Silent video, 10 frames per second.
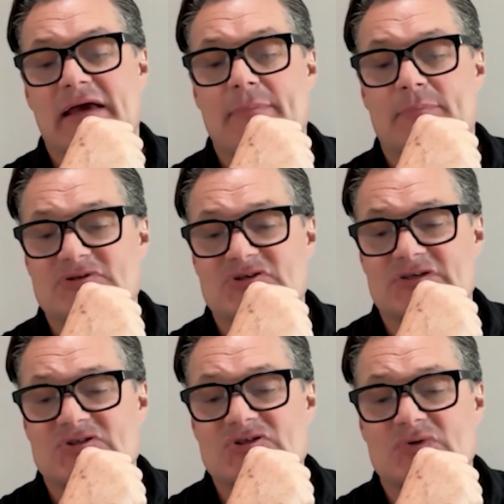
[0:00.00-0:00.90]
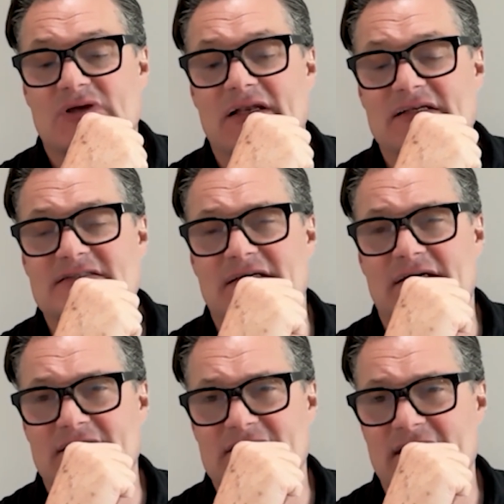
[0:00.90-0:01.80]
aperture's new color
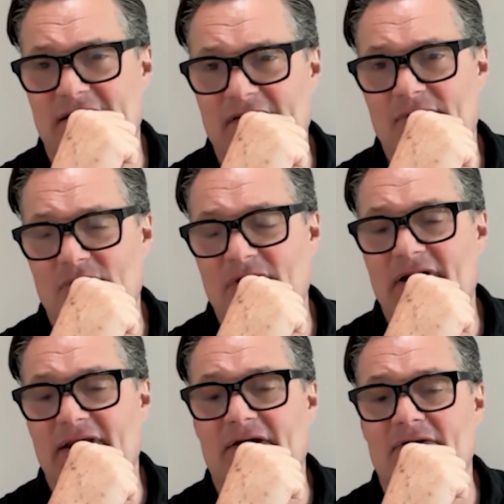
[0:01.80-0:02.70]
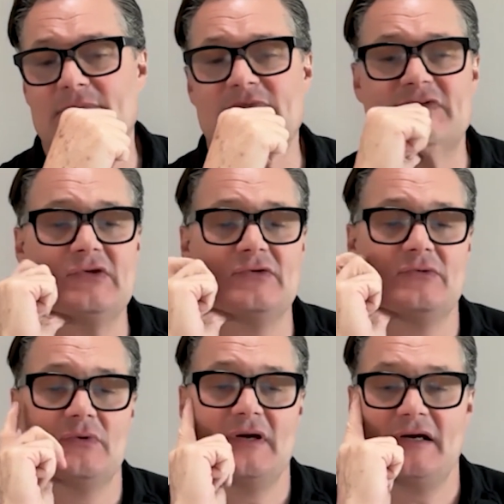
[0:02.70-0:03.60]
science, that really helps
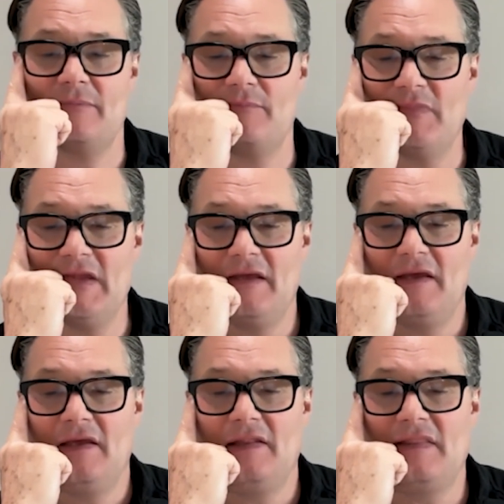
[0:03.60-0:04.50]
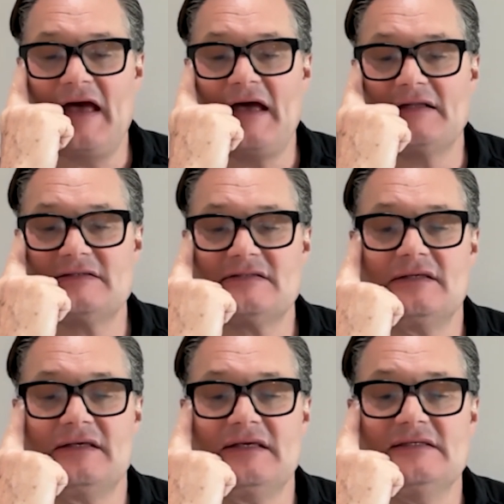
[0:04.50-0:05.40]
too. That
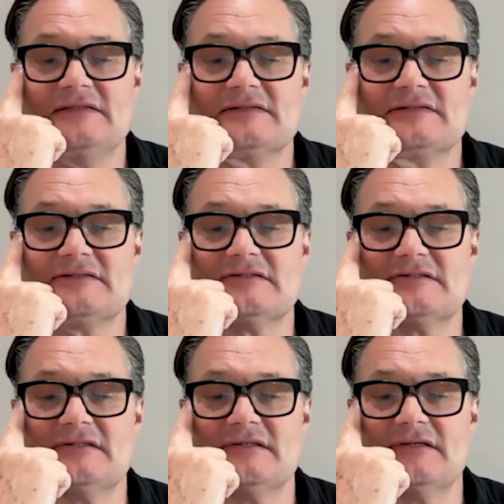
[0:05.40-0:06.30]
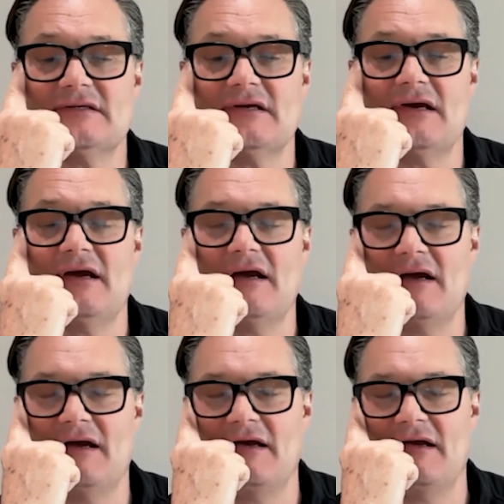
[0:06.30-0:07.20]
is
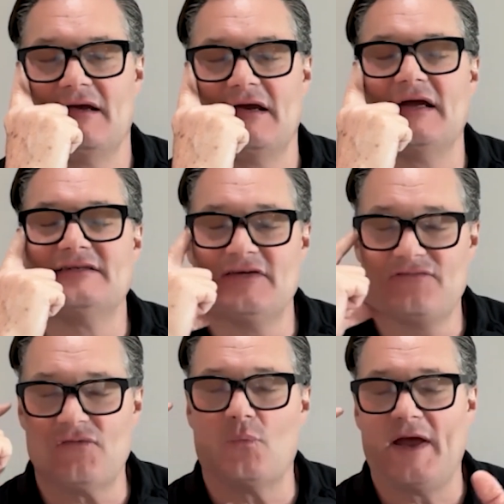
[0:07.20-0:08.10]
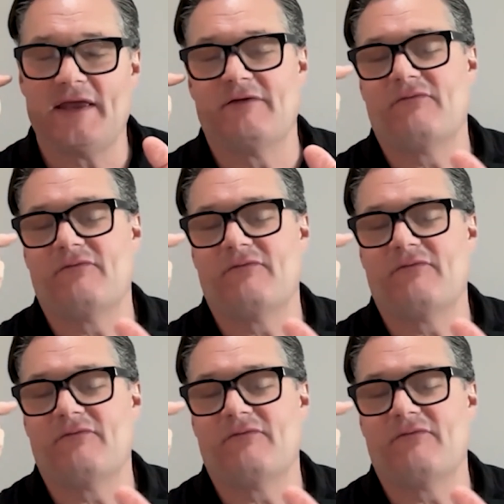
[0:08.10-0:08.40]
a different way of